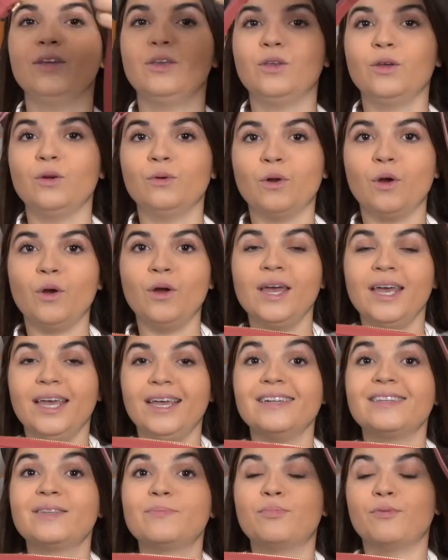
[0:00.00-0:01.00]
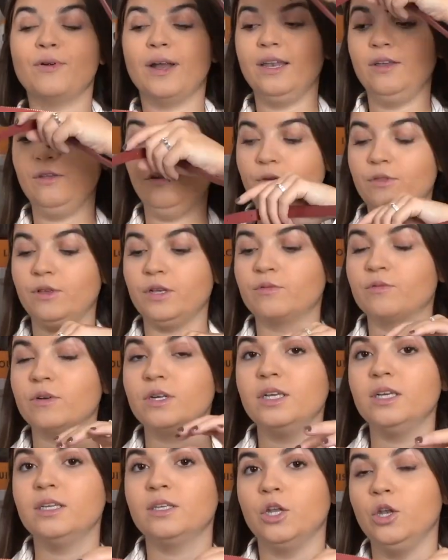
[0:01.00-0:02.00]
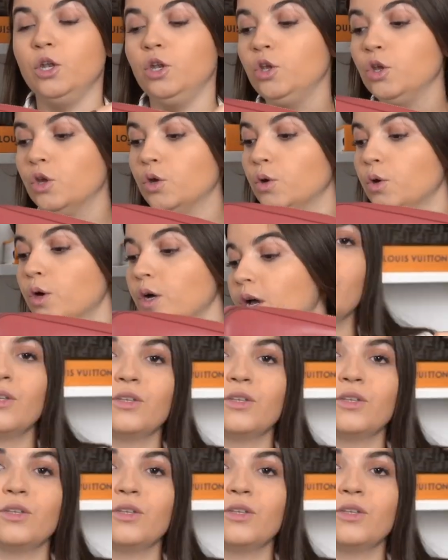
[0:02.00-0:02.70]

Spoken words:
euro. It's brand new. This one is new,